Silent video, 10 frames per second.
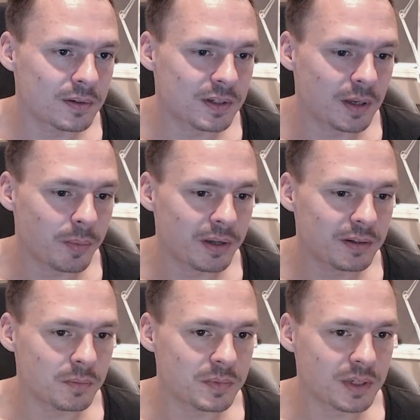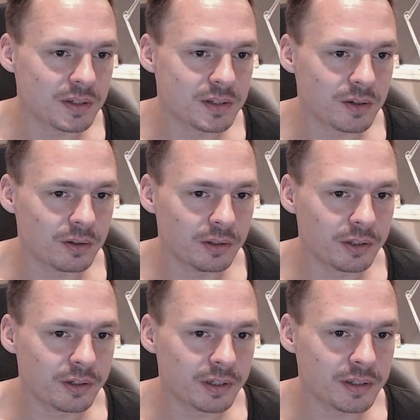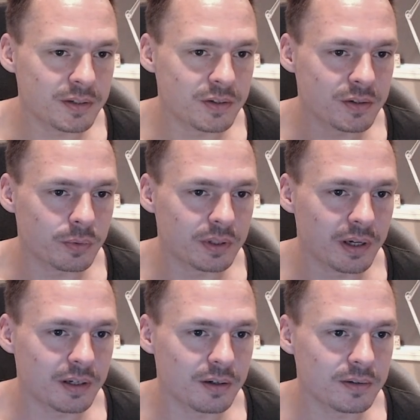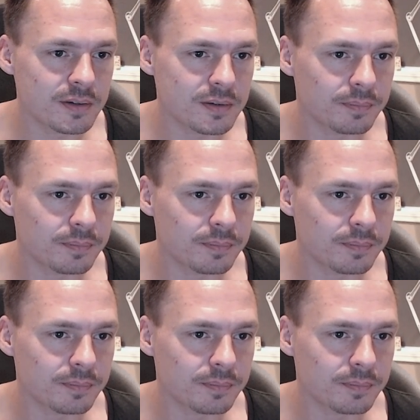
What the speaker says: items as earlier, I guess, just with icons.